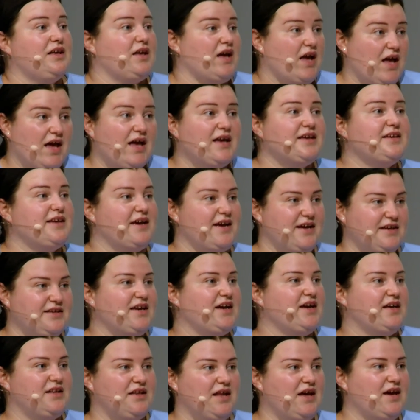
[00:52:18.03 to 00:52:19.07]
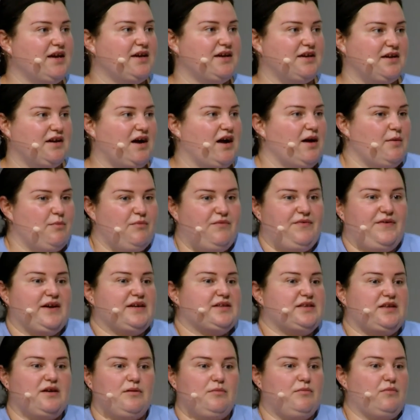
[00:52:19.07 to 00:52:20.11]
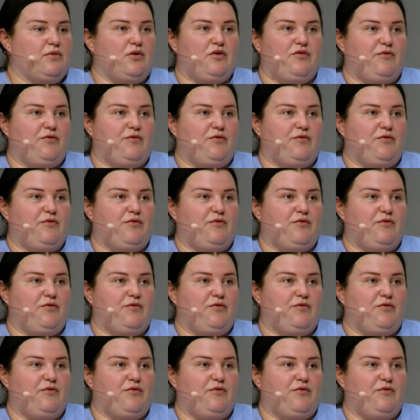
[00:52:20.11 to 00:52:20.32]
Yeah, yeah, yeah. Like I'm victim